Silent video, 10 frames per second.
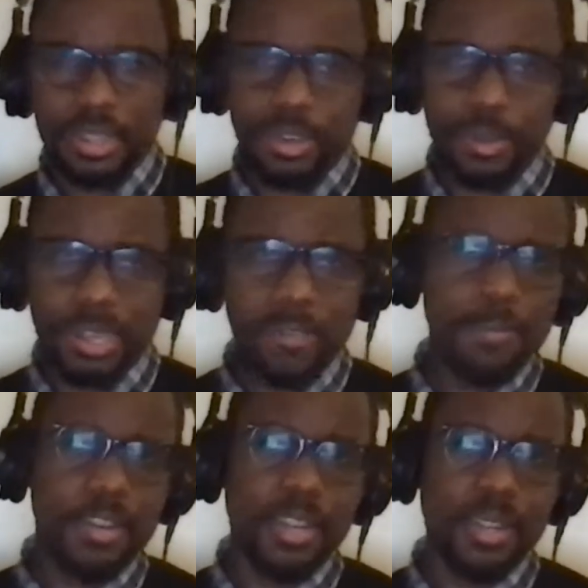you know
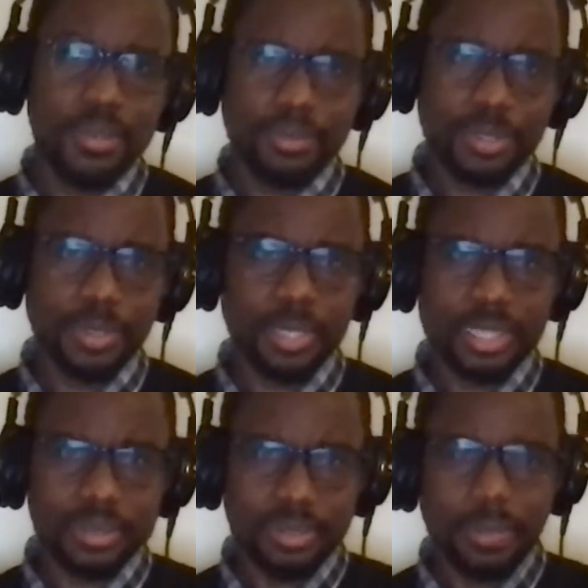every you know
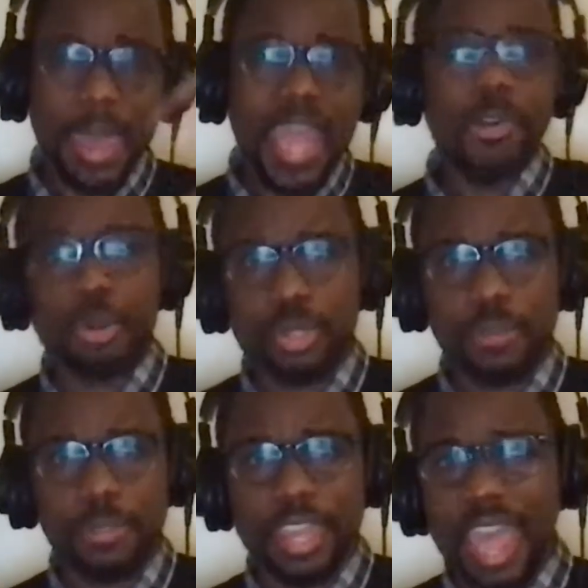like the macros
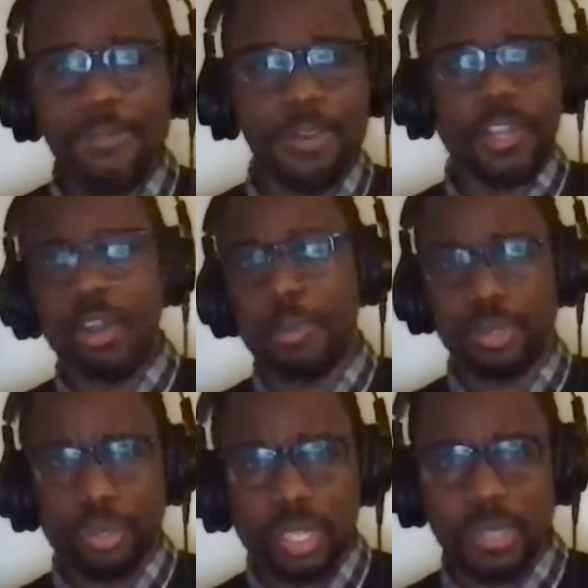of the african
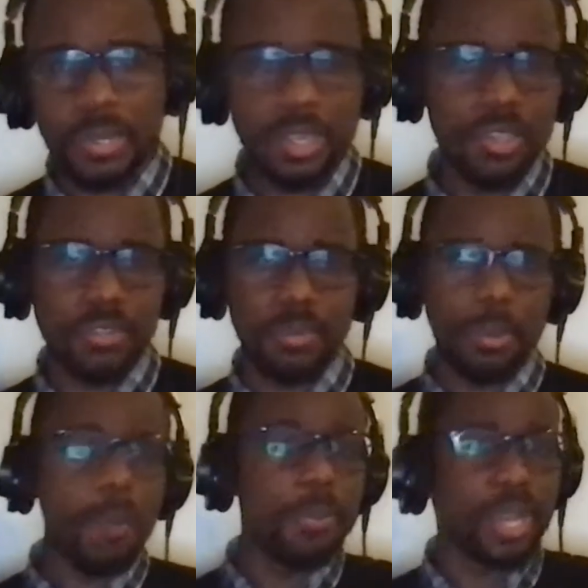opportunity because of the
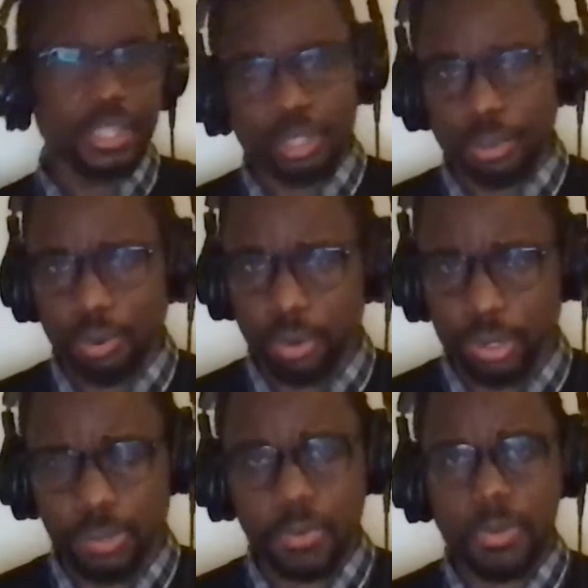population
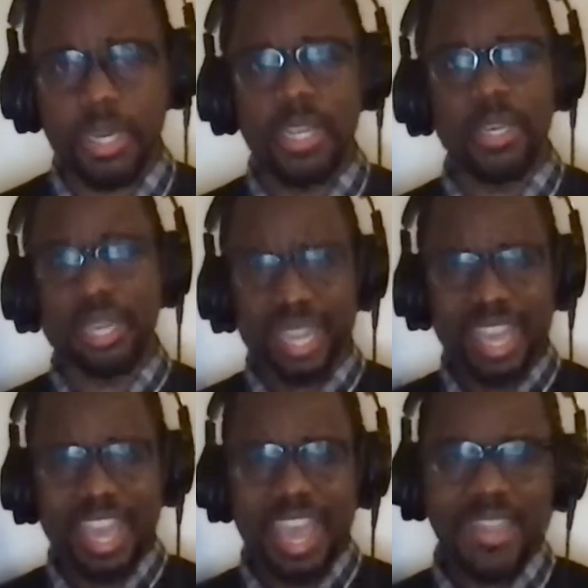growth story and
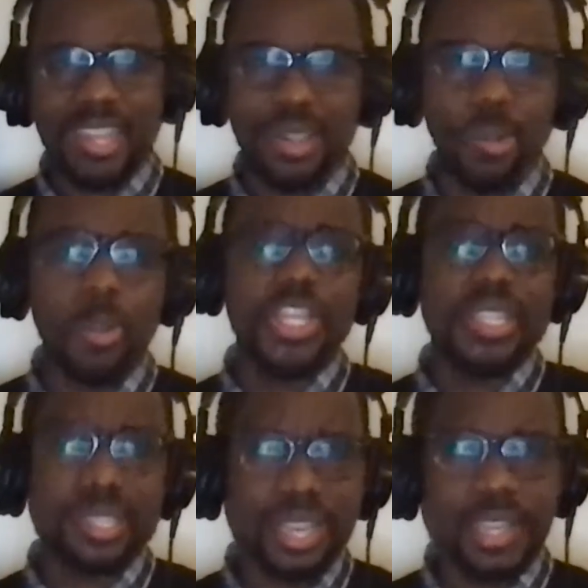and there all
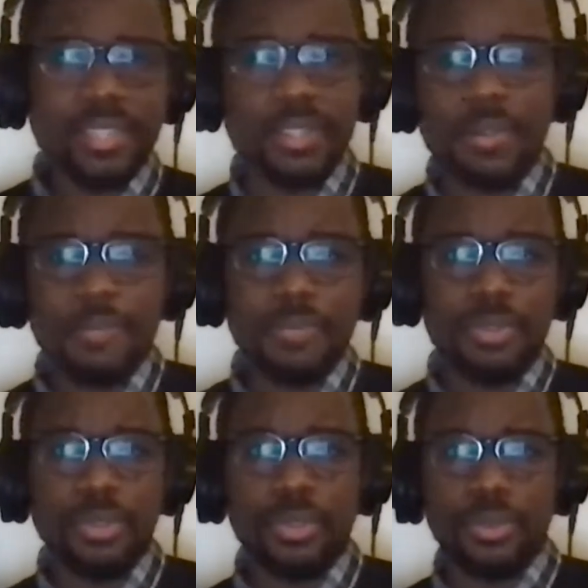these things and
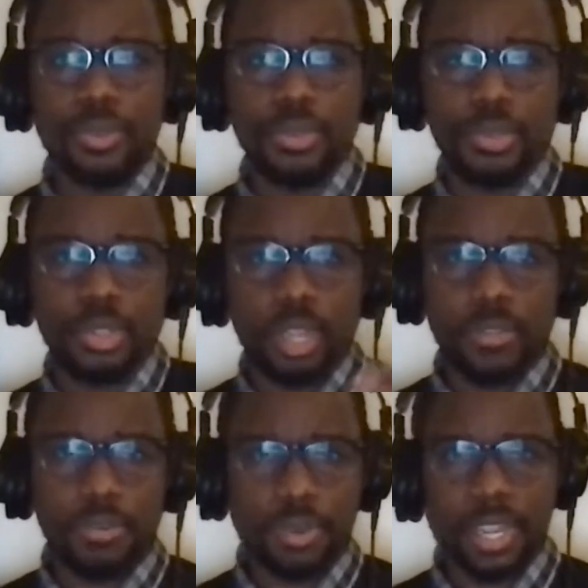you, you
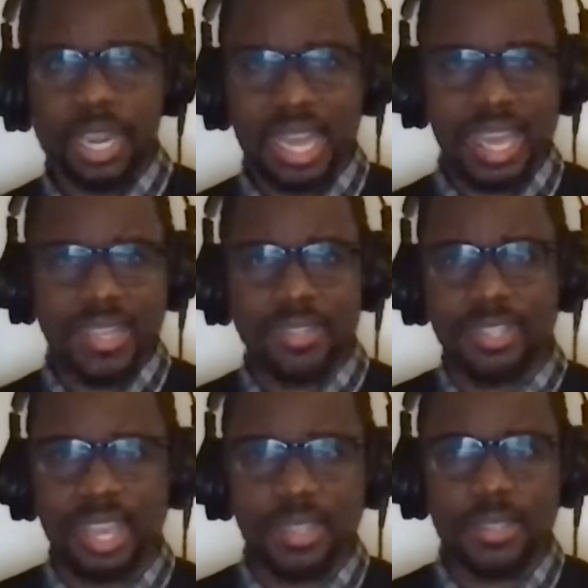start to
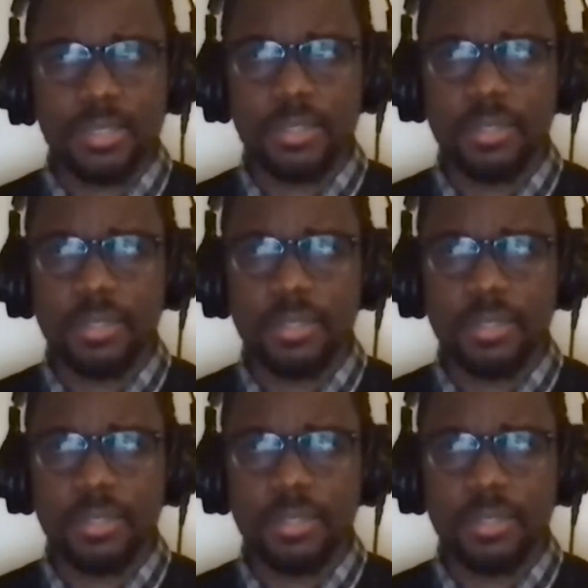realize that